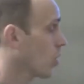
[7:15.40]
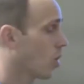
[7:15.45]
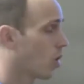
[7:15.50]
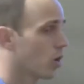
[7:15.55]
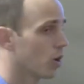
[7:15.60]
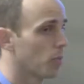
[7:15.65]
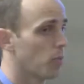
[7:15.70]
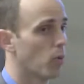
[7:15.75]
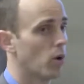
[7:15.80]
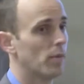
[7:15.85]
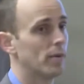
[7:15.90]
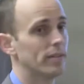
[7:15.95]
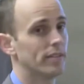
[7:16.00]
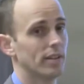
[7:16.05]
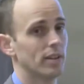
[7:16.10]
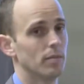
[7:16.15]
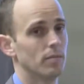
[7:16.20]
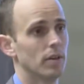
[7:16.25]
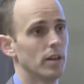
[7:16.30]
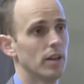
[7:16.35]
Our deployment
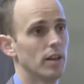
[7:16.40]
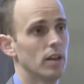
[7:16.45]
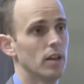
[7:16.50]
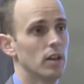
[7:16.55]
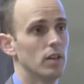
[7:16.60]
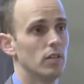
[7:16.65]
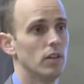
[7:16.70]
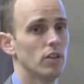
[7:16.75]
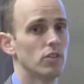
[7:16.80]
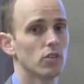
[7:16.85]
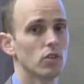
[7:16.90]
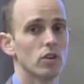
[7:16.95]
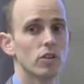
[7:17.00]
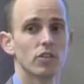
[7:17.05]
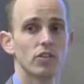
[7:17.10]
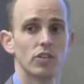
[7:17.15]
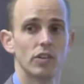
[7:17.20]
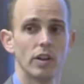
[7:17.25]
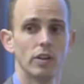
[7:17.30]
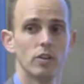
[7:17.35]
team. These are our
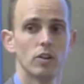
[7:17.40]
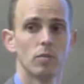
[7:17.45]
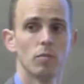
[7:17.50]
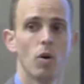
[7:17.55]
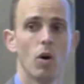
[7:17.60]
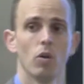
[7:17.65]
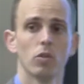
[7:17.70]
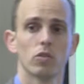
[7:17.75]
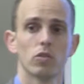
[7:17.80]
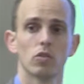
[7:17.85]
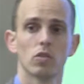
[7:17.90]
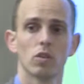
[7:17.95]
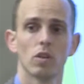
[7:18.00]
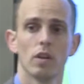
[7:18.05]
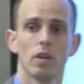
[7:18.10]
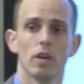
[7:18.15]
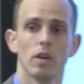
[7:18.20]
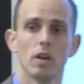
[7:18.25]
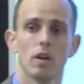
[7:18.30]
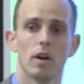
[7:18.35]
senior most
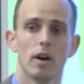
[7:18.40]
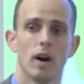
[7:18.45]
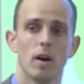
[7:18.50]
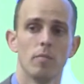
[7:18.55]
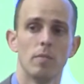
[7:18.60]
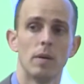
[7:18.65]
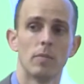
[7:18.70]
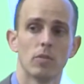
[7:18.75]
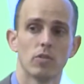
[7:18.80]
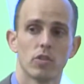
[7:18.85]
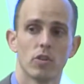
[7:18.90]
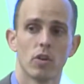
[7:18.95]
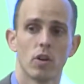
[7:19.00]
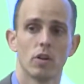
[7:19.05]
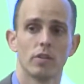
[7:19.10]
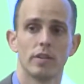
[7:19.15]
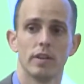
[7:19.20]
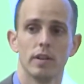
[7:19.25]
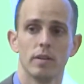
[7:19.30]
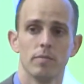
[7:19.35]
uh, members on
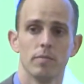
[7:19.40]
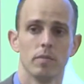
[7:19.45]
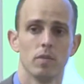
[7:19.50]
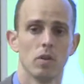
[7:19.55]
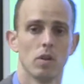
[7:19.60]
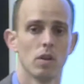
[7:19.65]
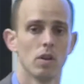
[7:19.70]
our team.